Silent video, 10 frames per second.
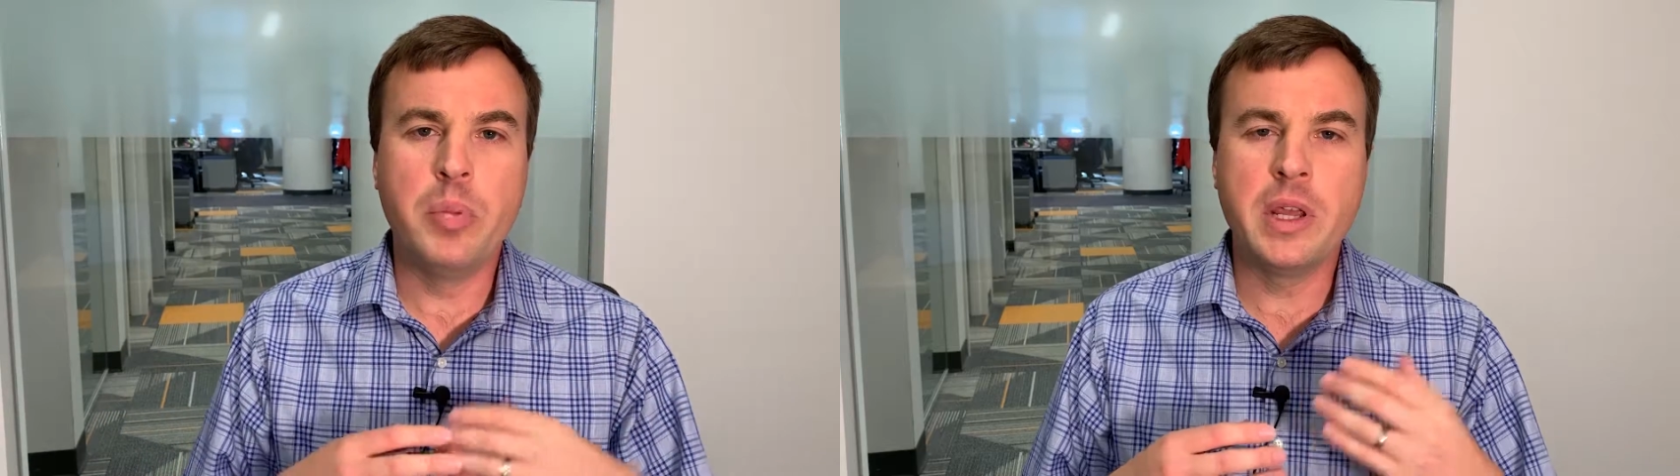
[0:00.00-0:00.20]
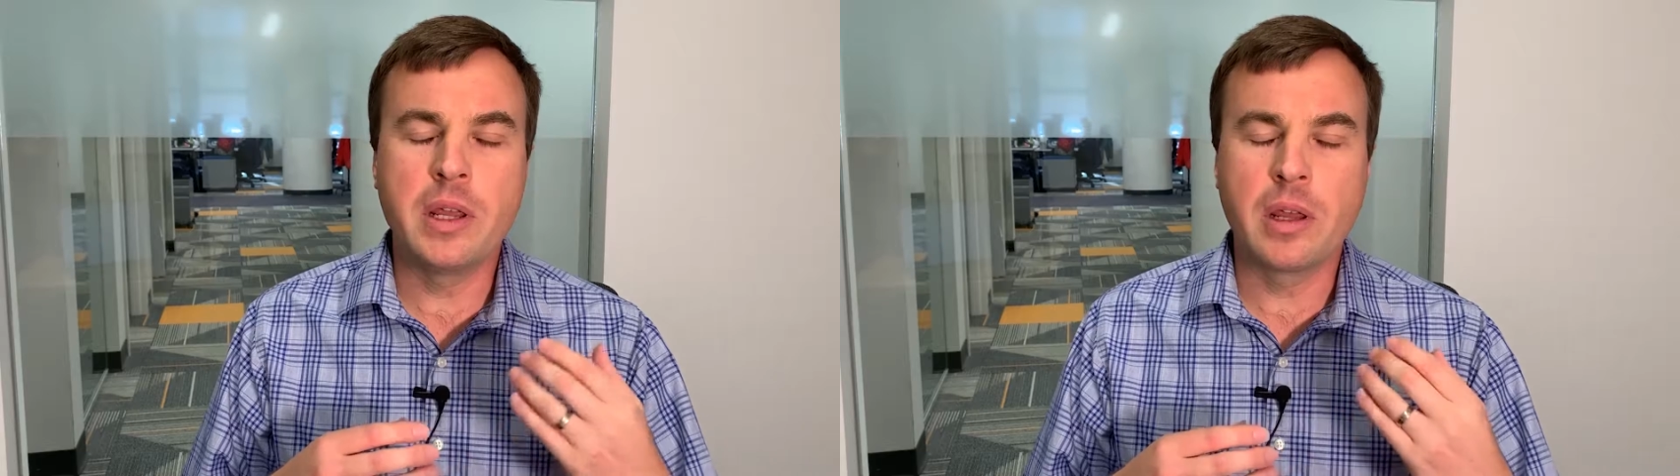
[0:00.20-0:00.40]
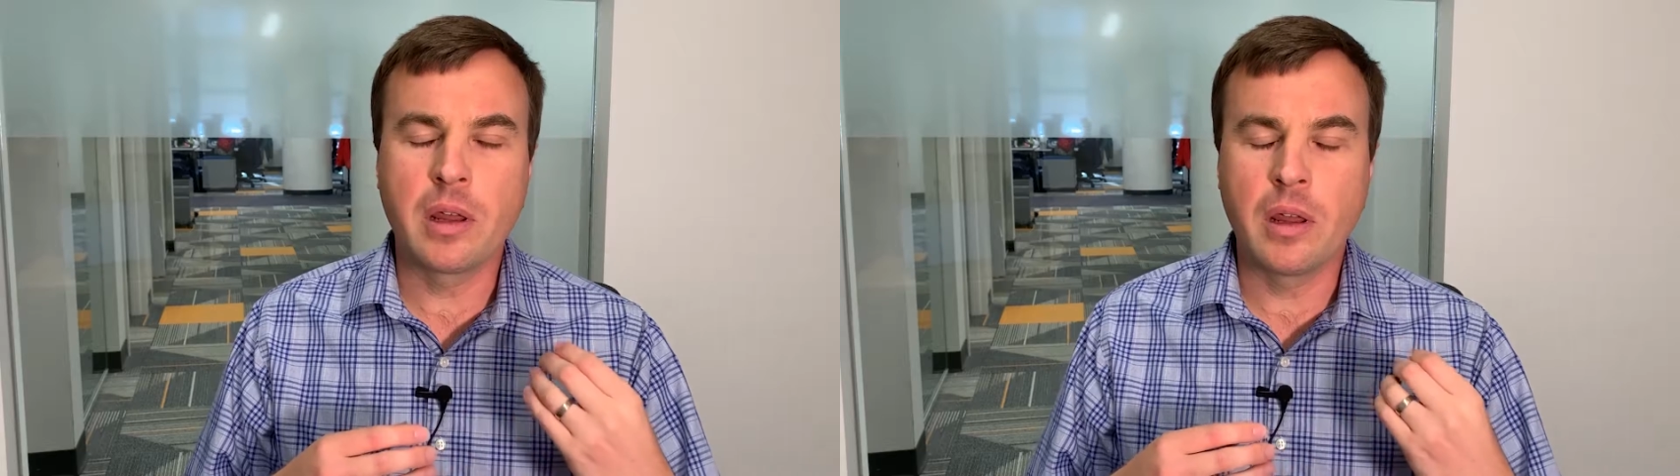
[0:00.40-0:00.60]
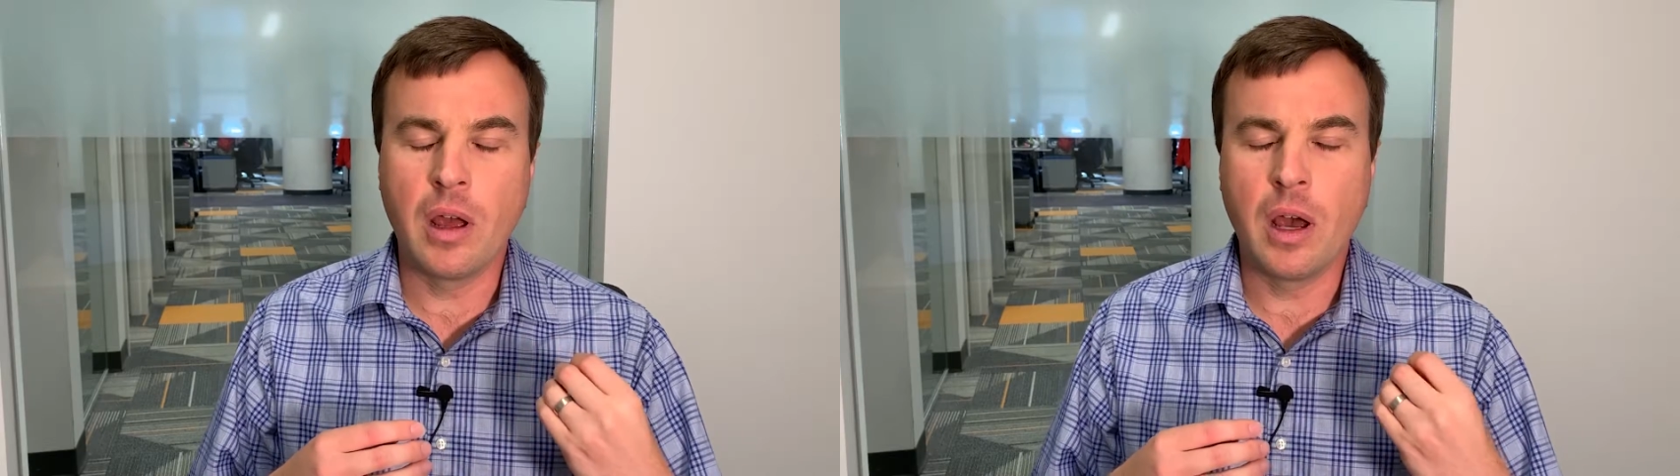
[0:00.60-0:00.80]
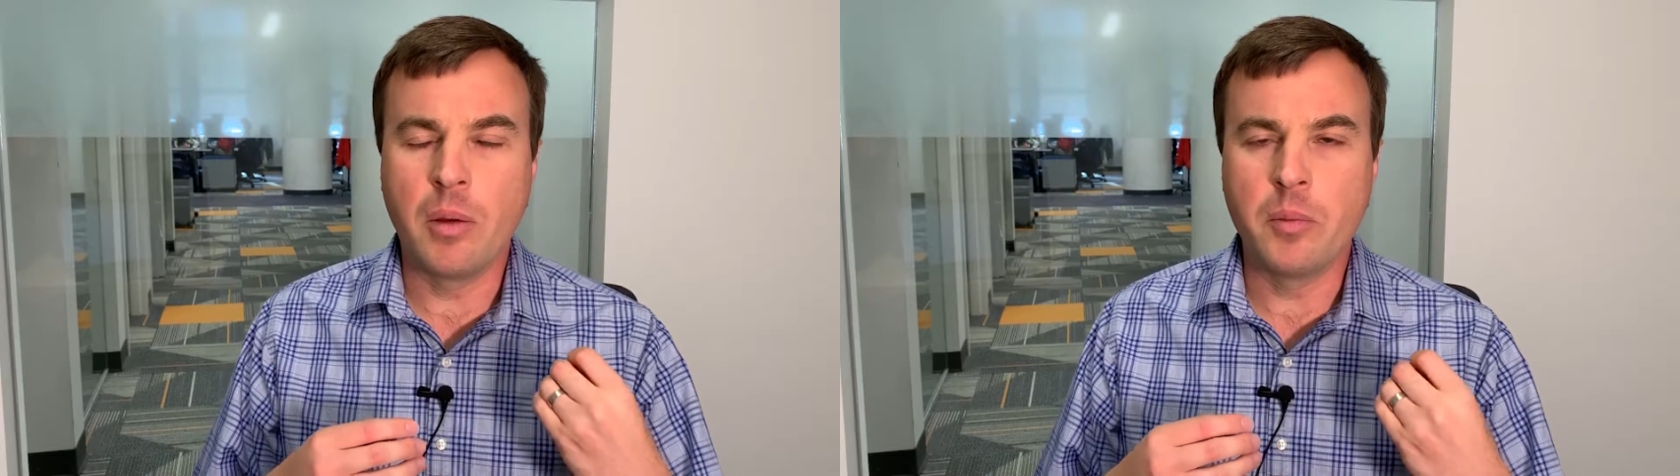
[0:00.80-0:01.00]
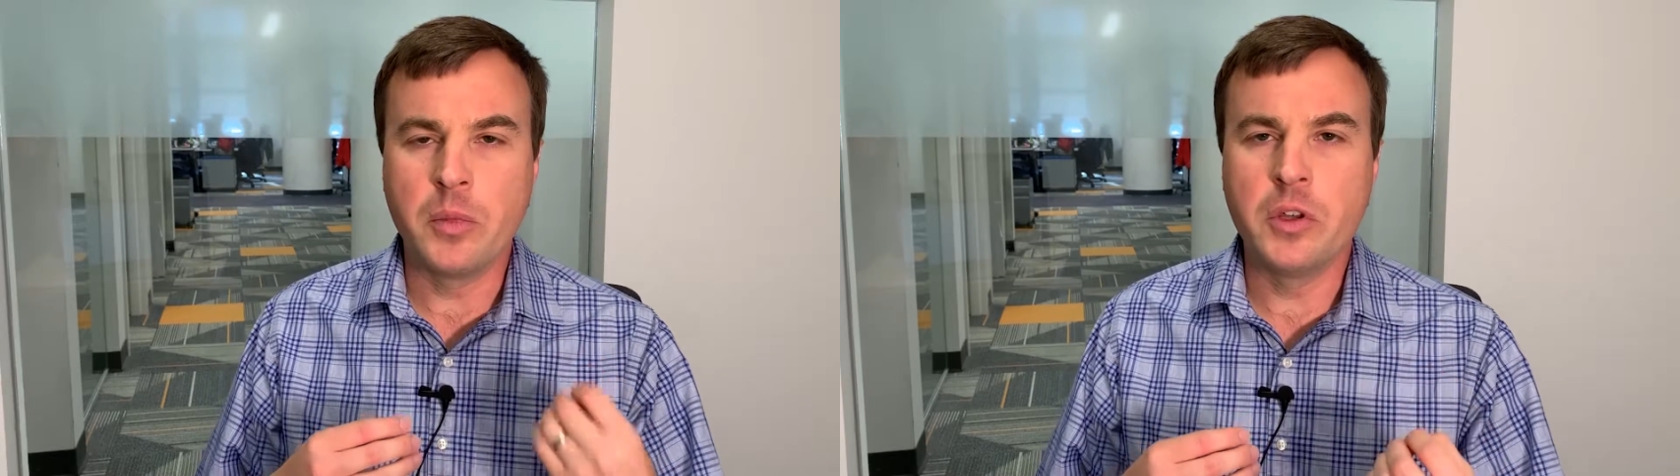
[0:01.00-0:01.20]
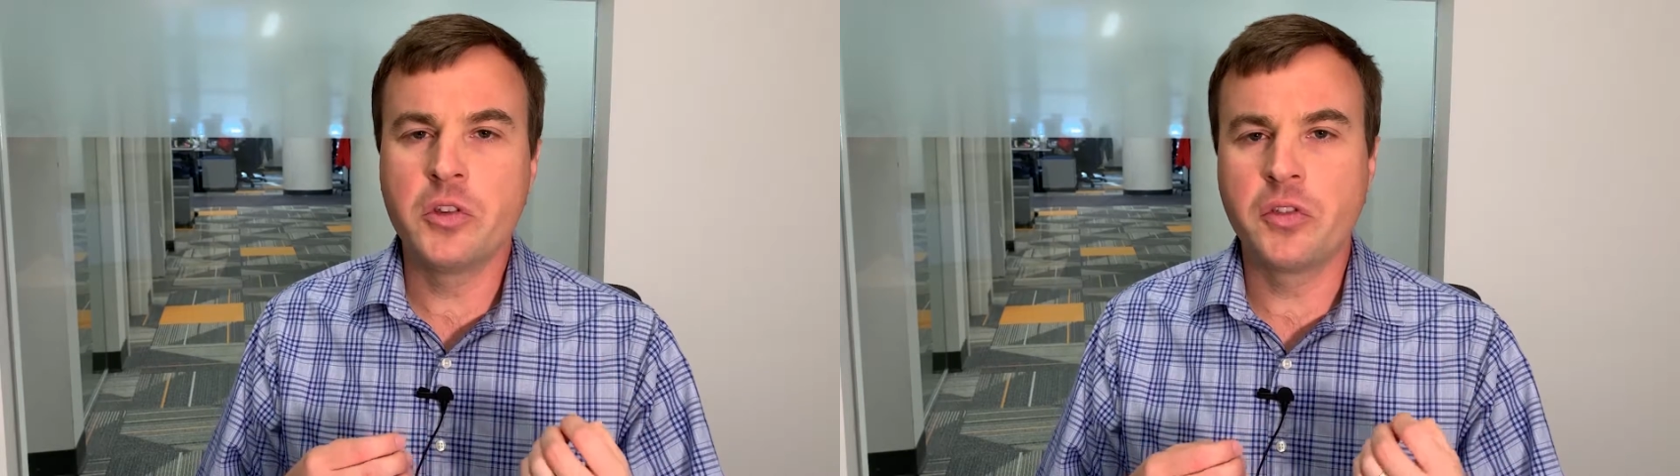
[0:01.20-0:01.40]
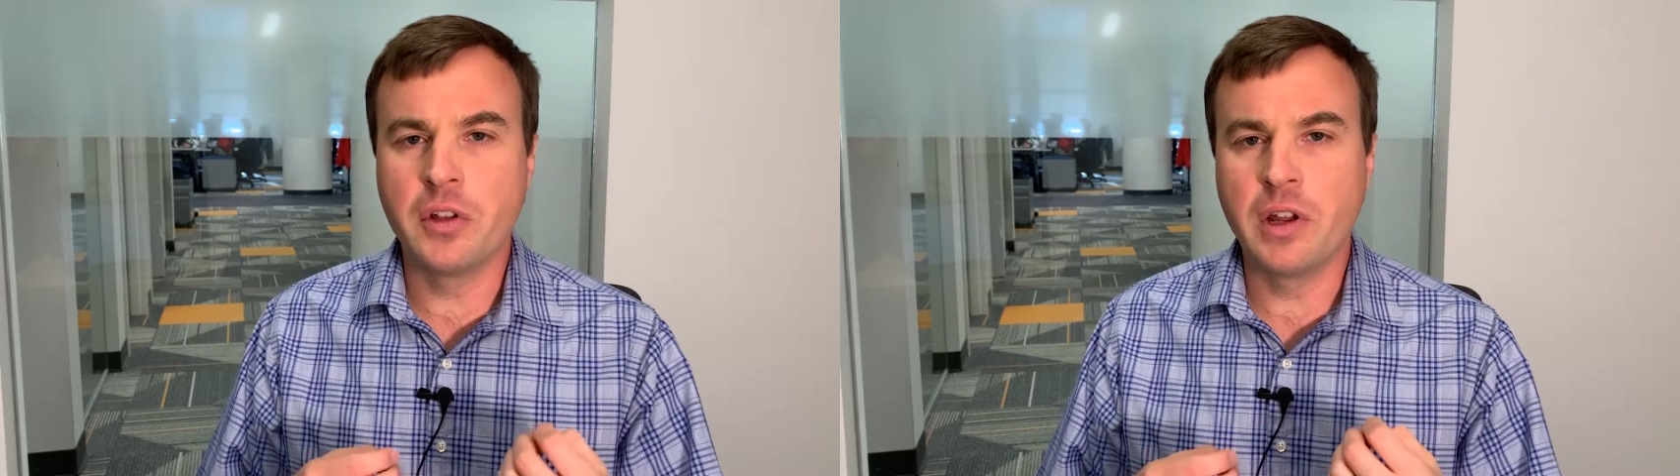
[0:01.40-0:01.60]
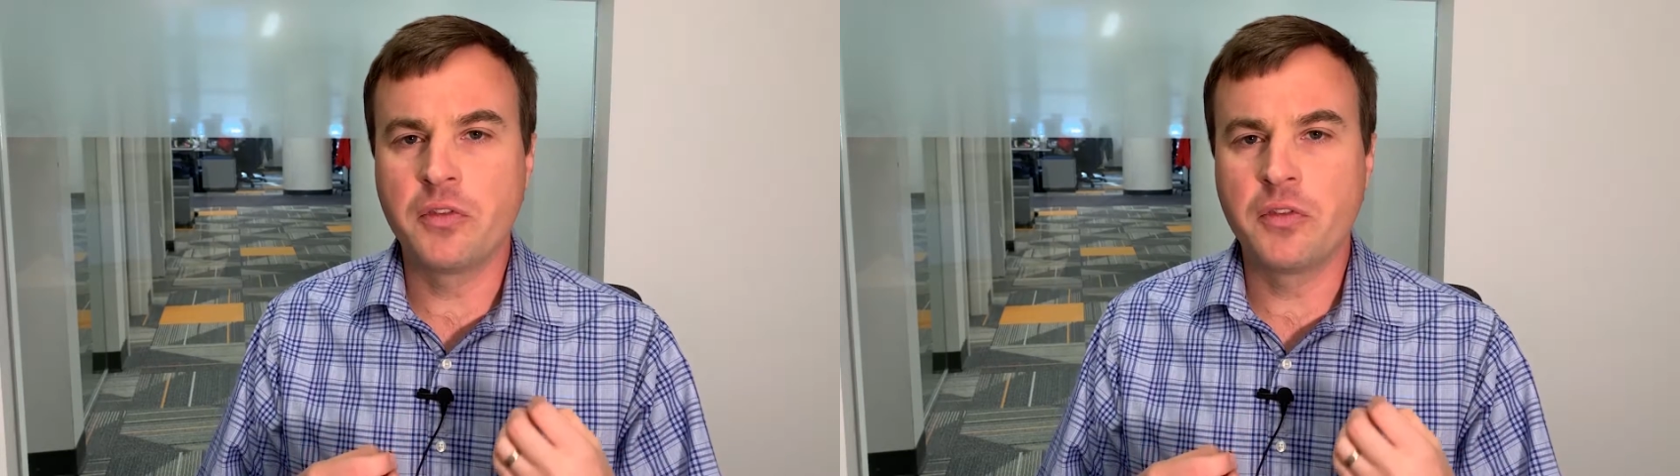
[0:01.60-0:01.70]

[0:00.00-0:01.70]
being um, useful